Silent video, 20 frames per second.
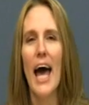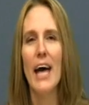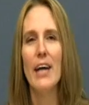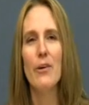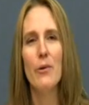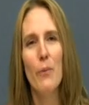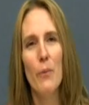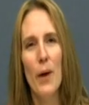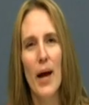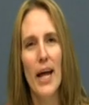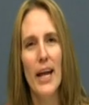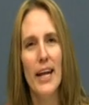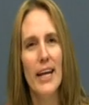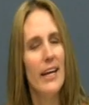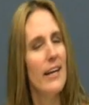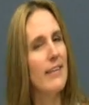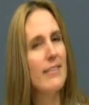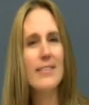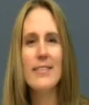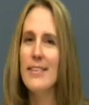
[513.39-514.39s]
At a
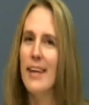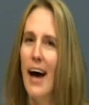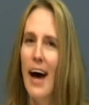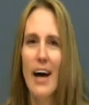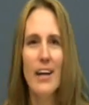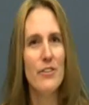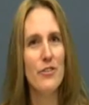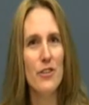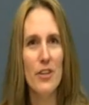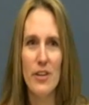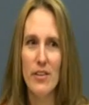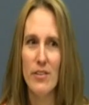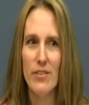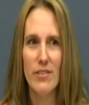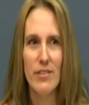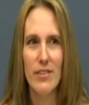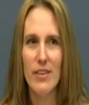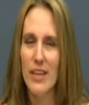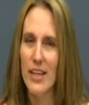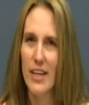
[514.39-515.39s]
wedding, it's not
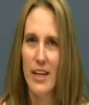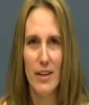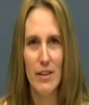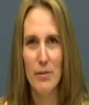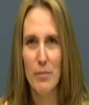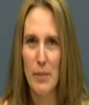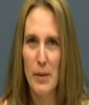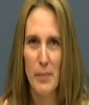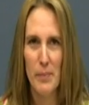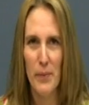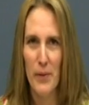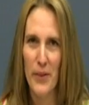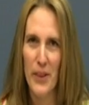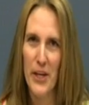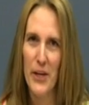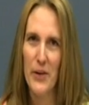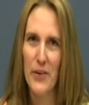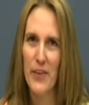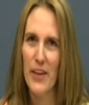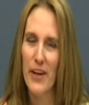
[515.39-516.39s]
just the young
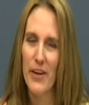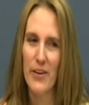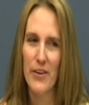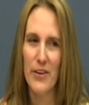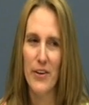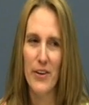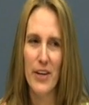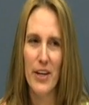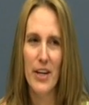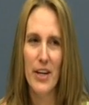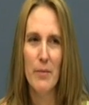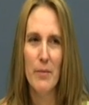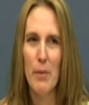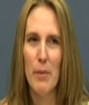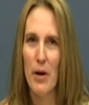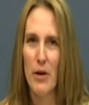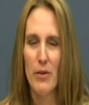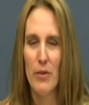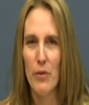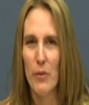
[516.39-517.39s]
people there that are
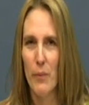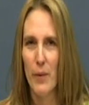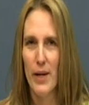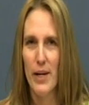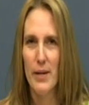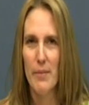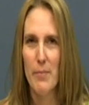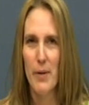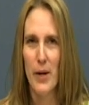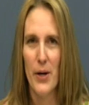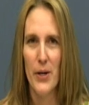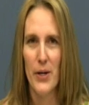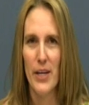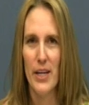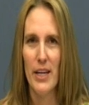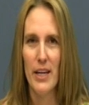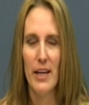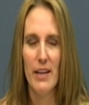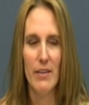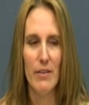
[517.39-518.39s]
part of the wedding
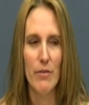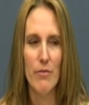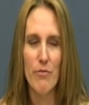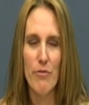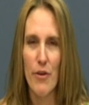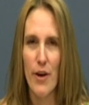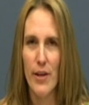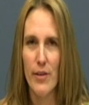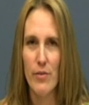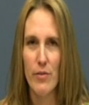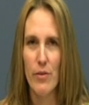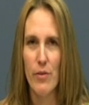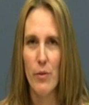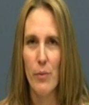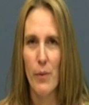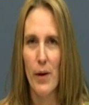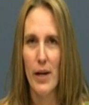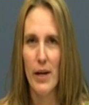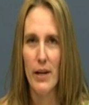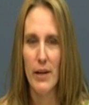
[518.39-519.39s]
party and the friends of
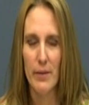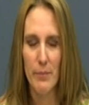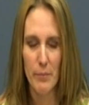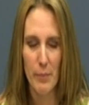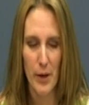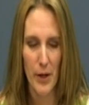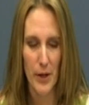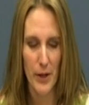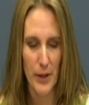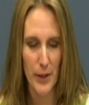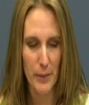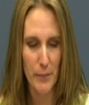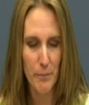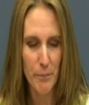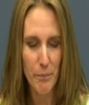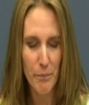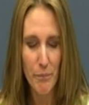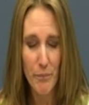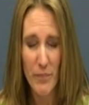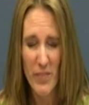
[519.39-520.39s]
the wedding party.